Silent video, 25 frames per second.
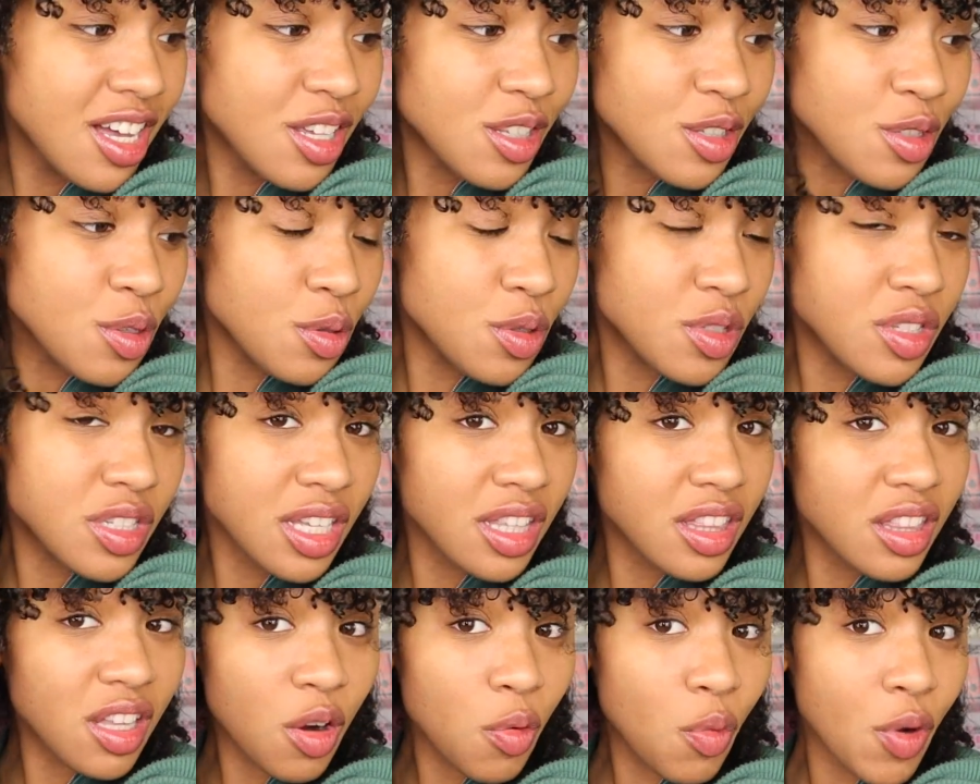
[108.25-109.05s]
to
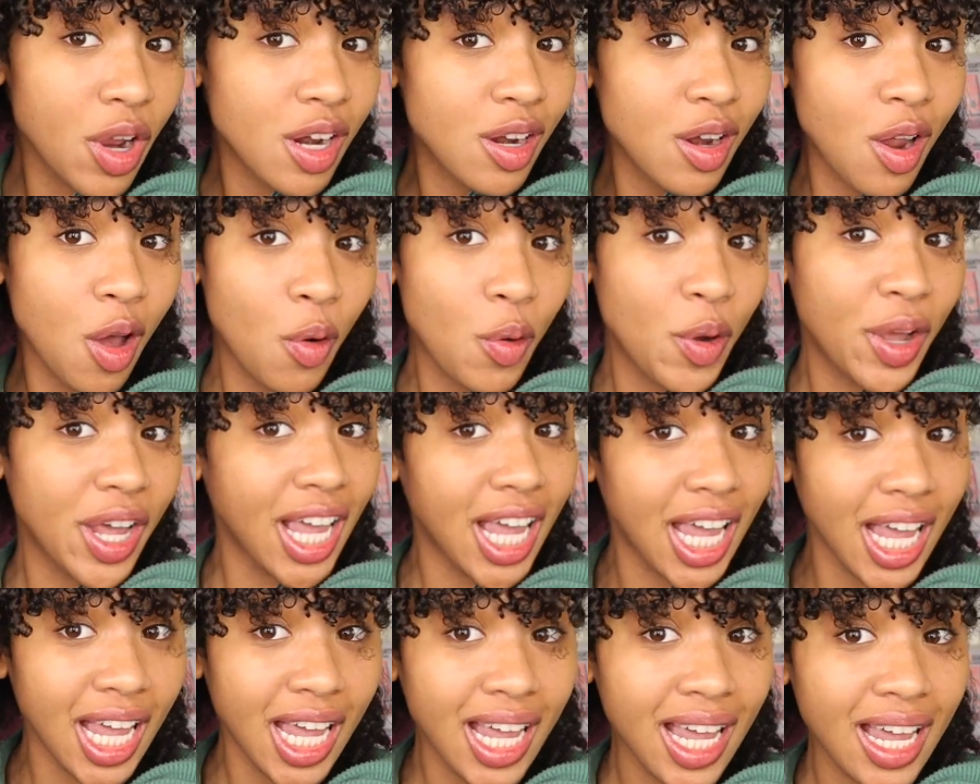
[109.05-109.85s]
sit there with low
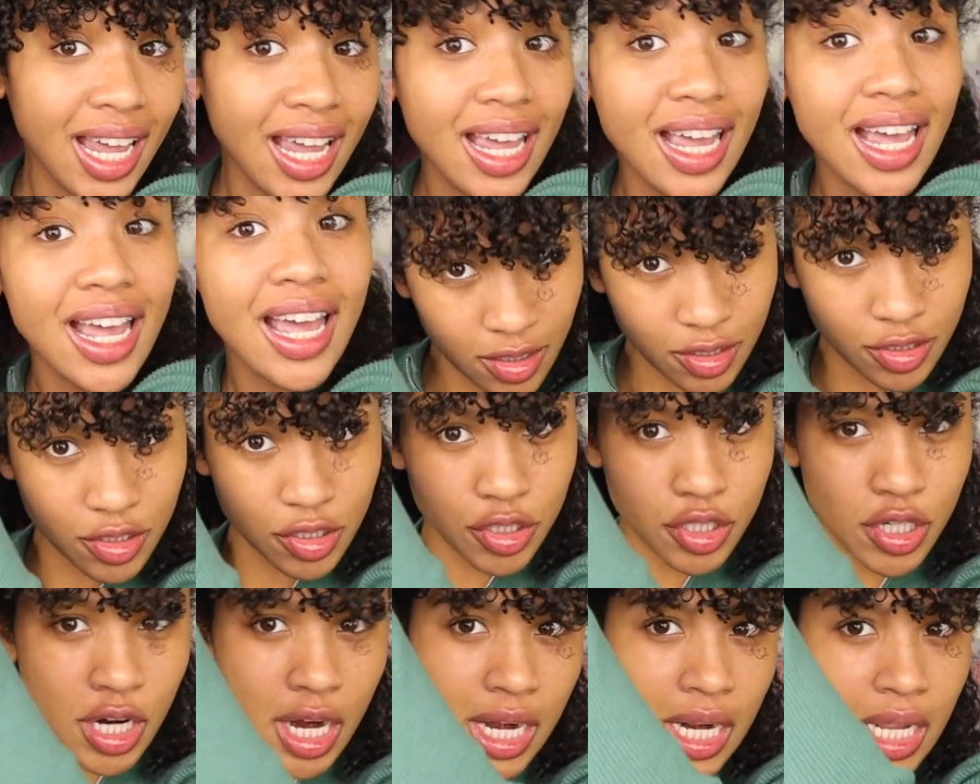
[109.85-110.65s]
heat or to
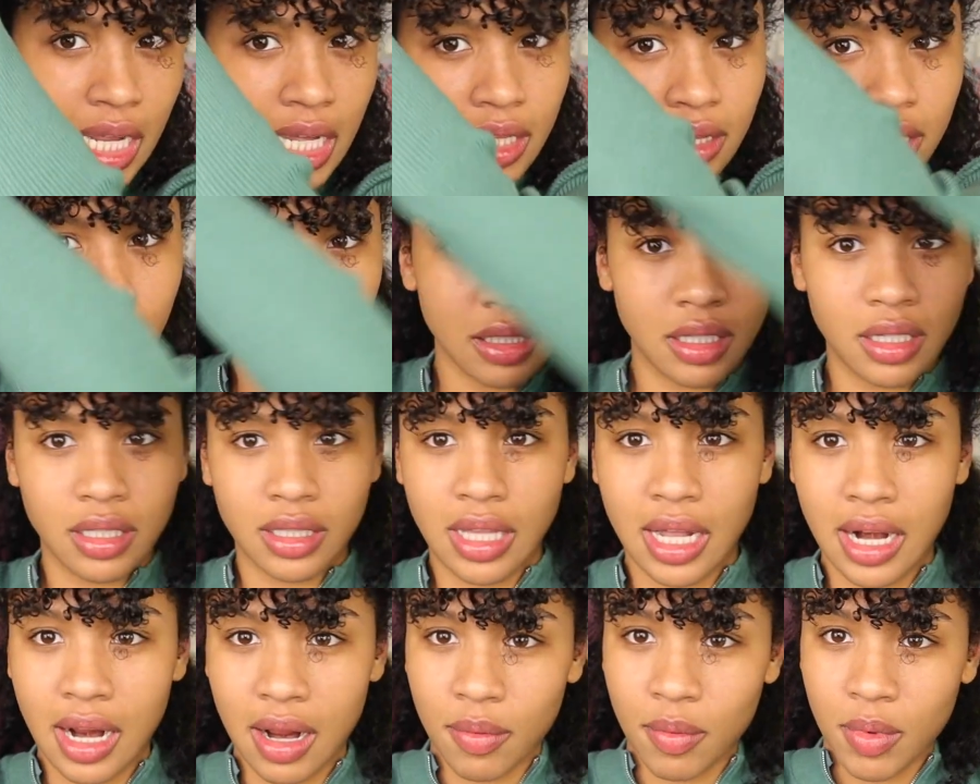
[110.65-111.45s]
try to get the look
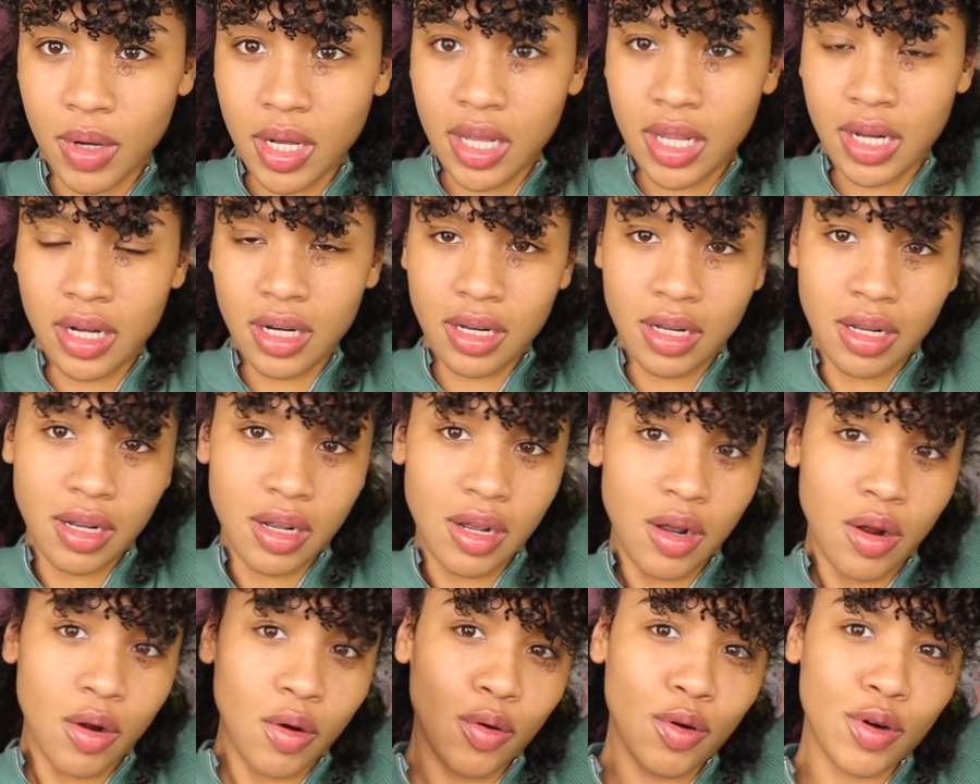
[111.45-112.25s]
that I want
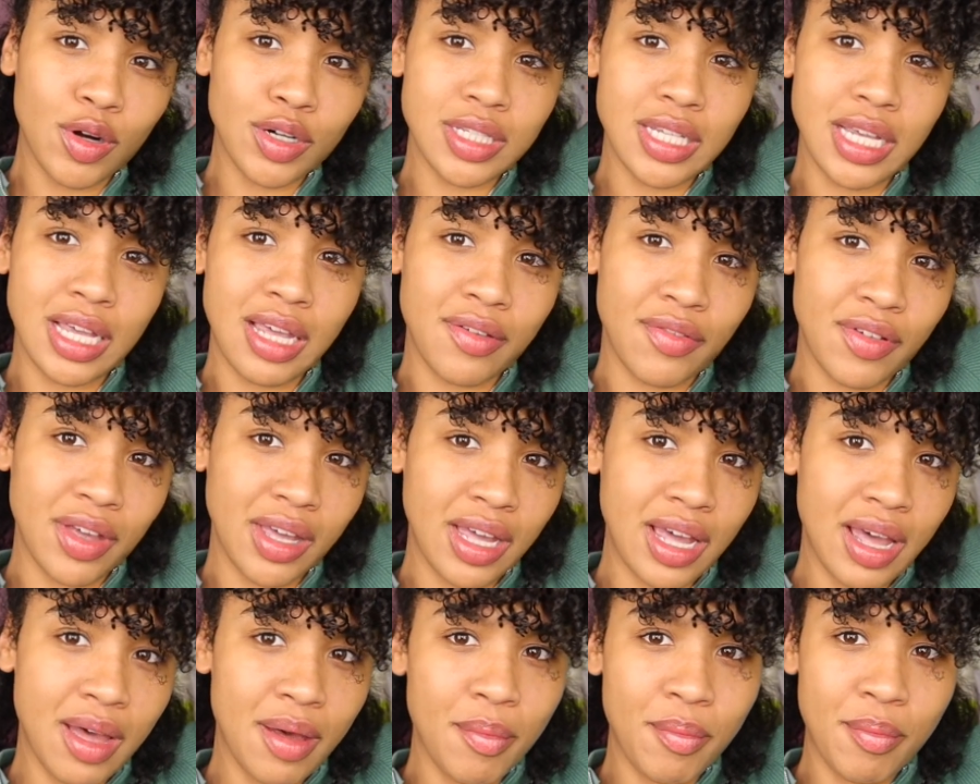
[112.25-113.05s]
or to even
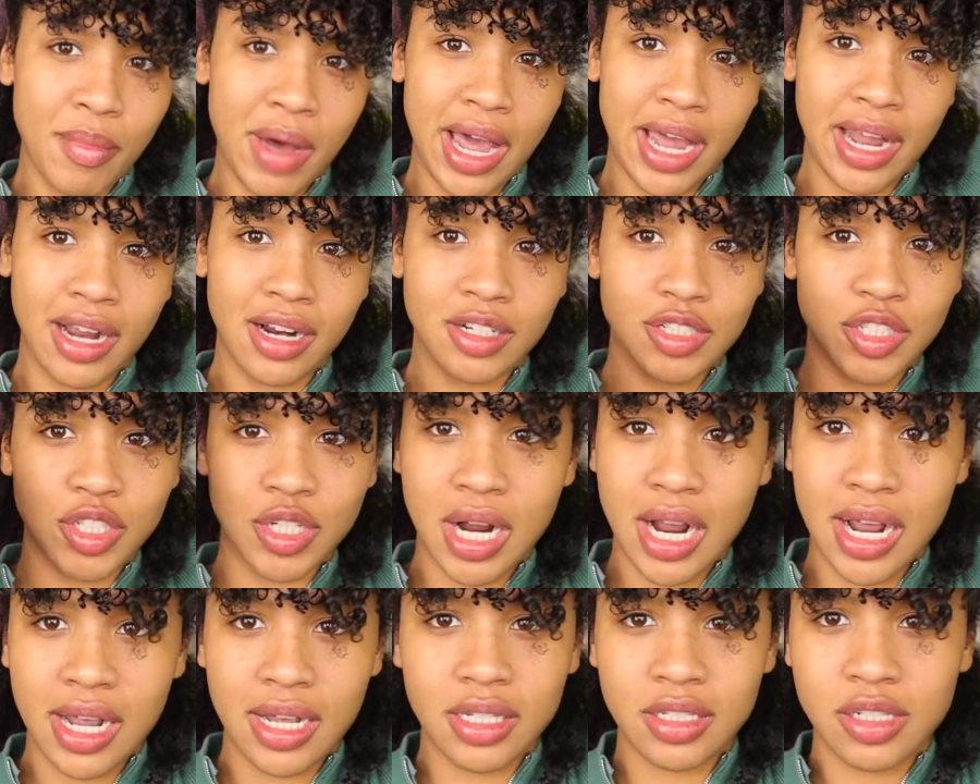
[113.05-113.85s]
get my hair
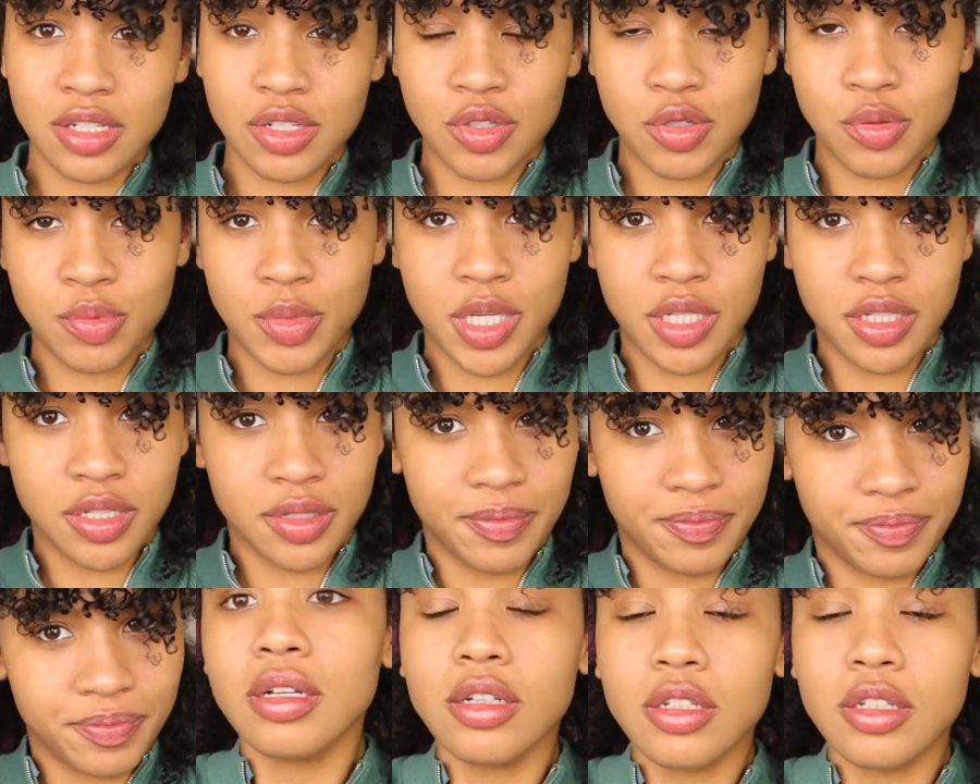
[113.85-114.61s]
dry. It's just too much.